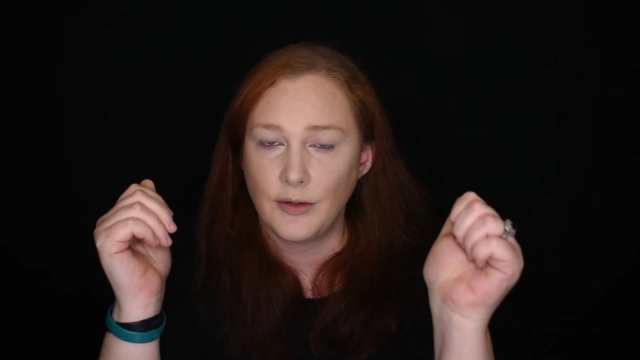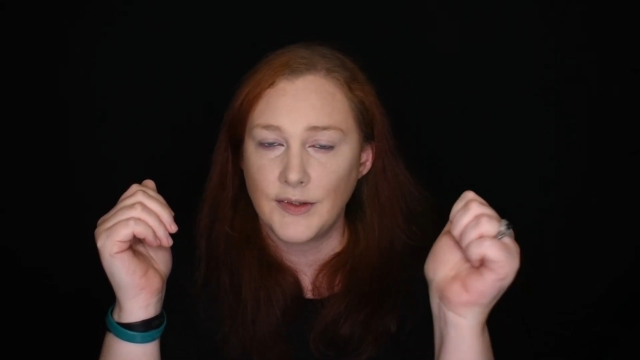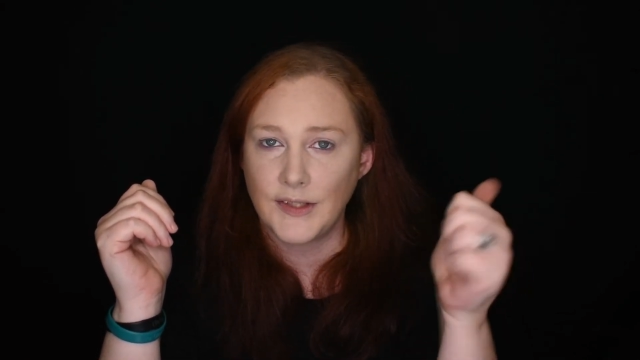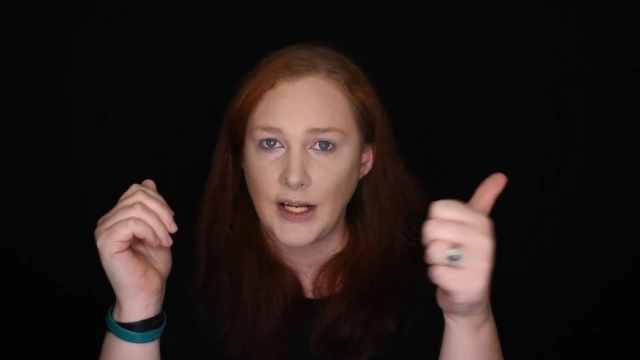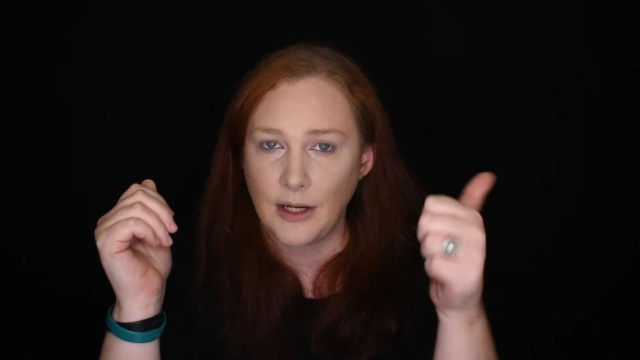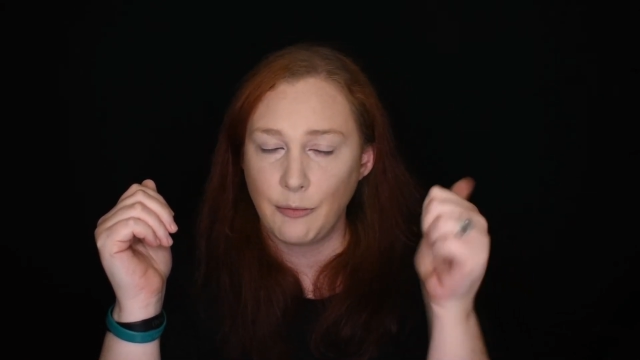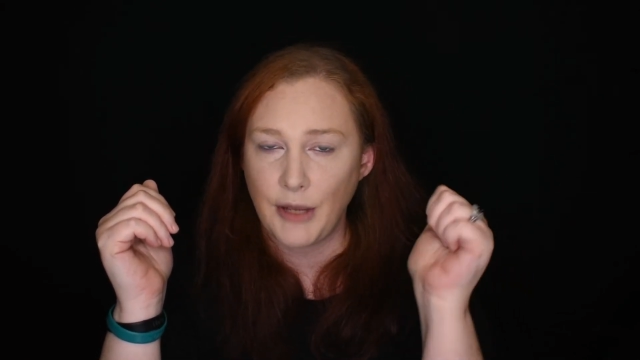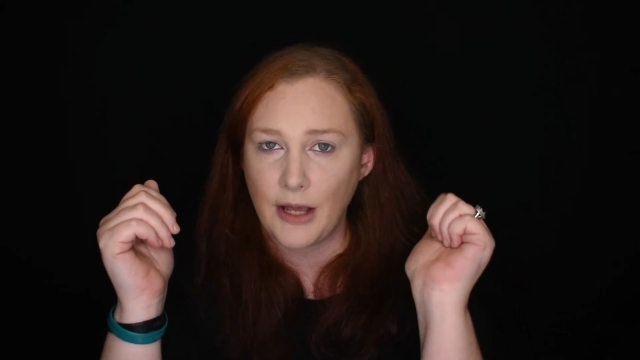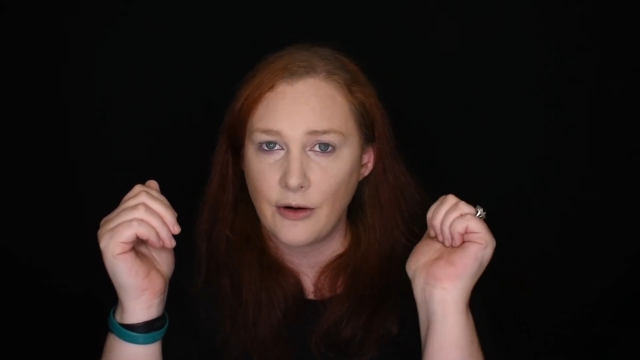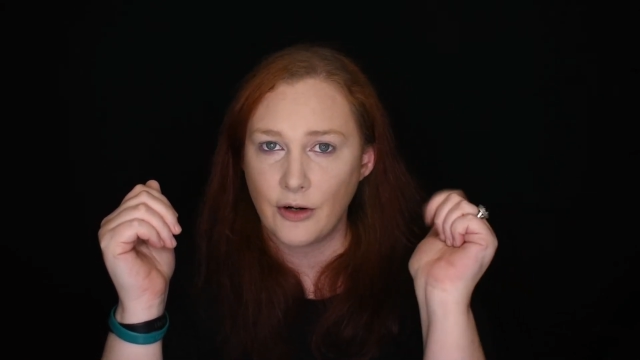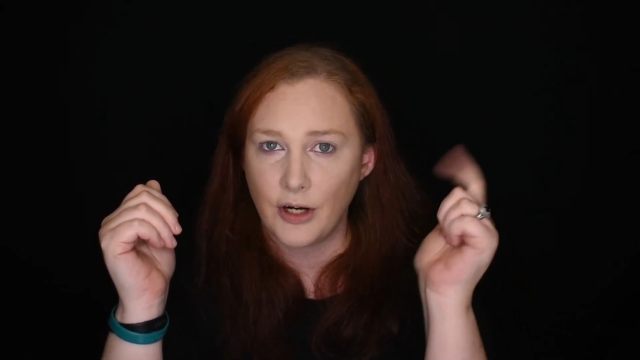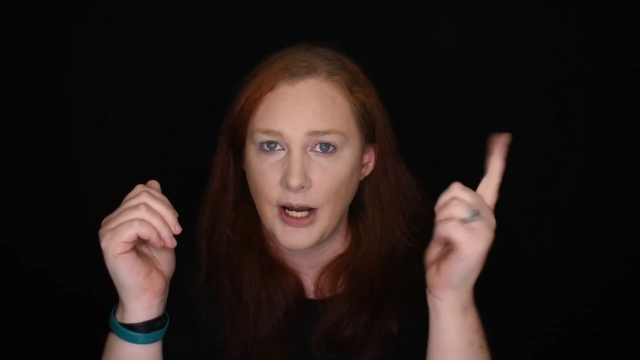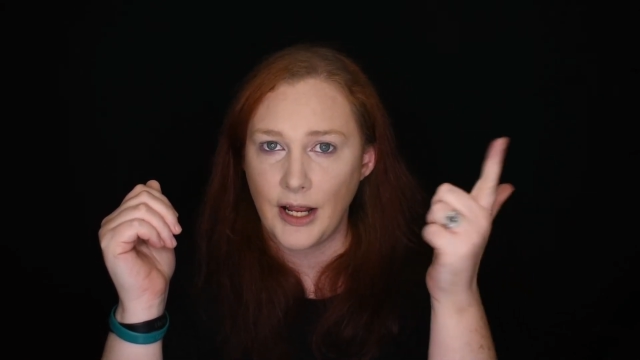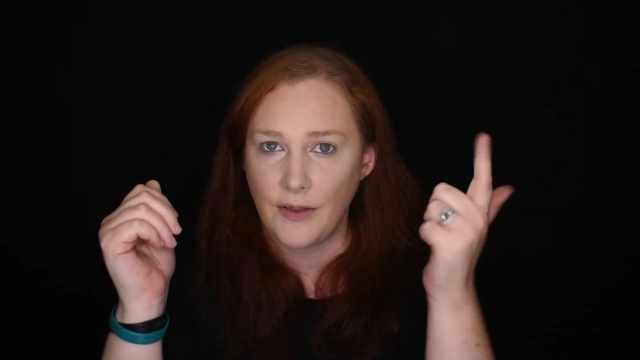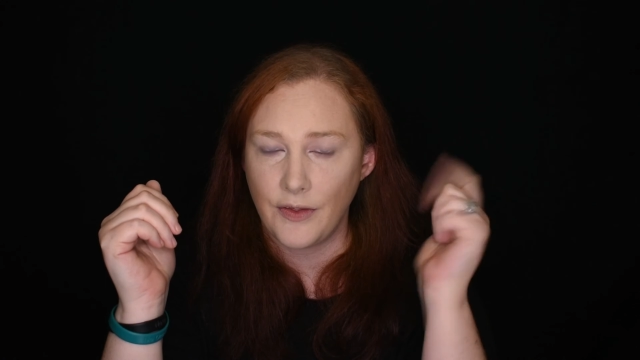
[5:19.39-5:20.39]
setting
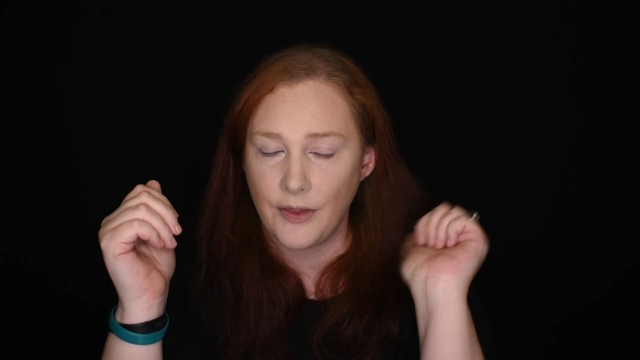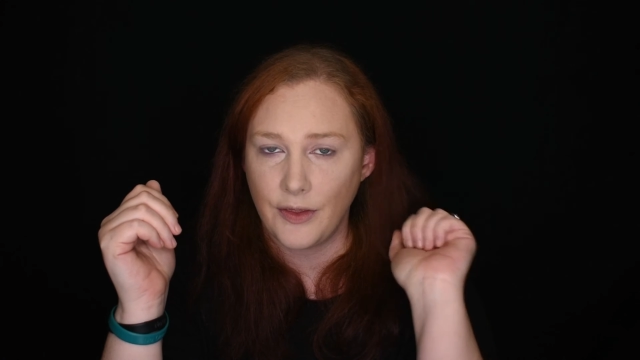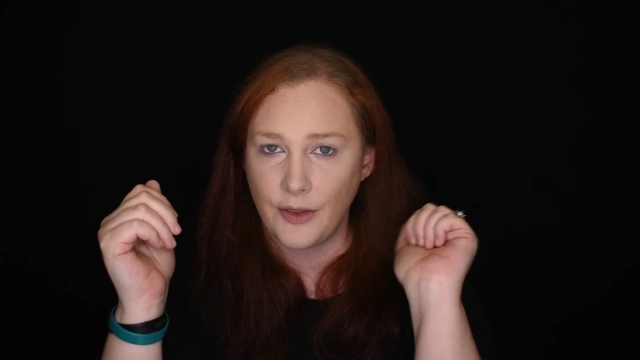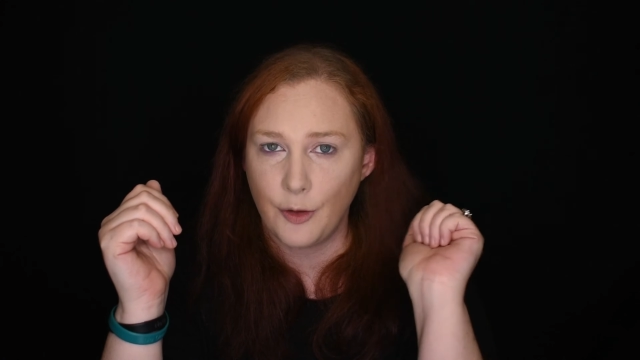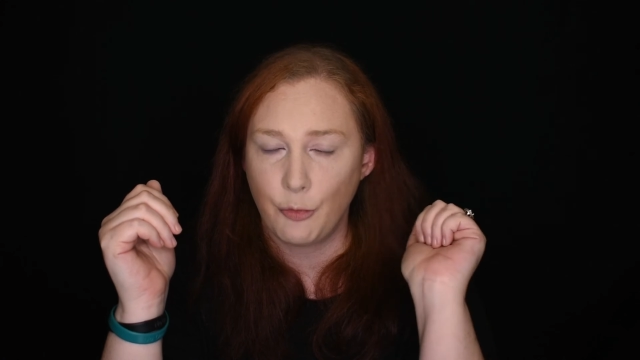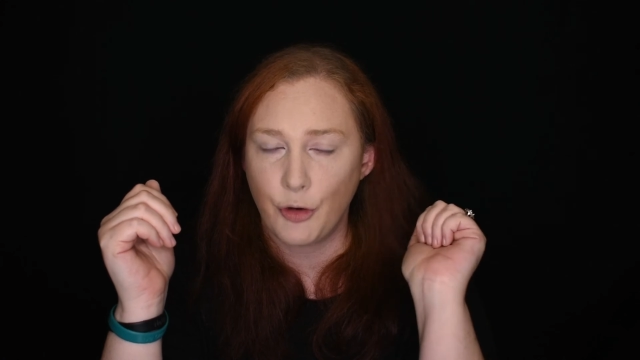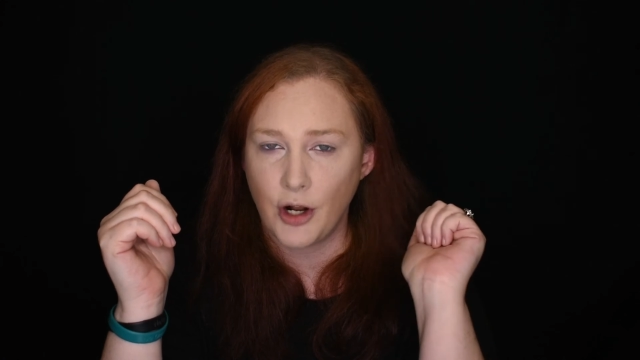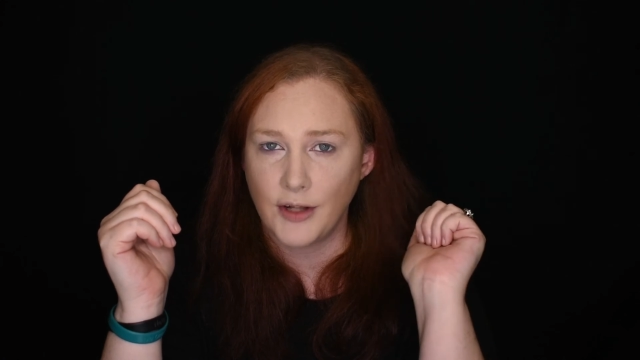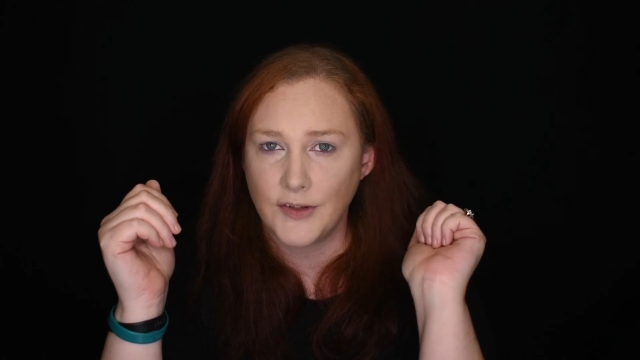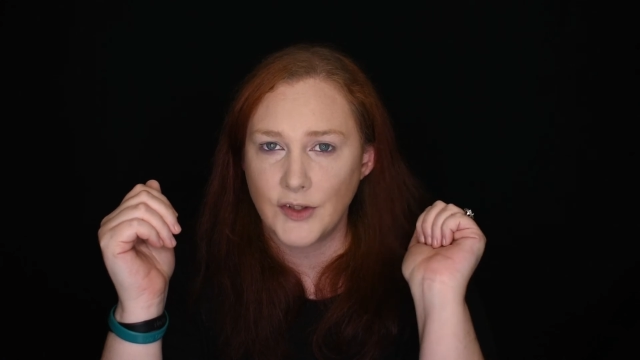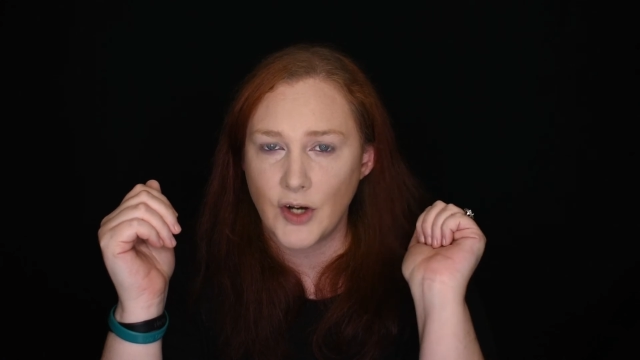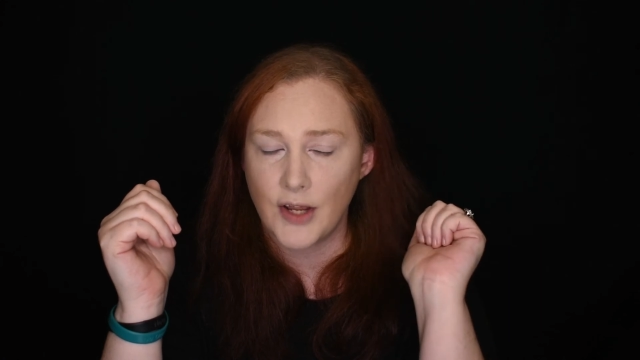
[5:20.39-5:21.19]
powder and the bronzer,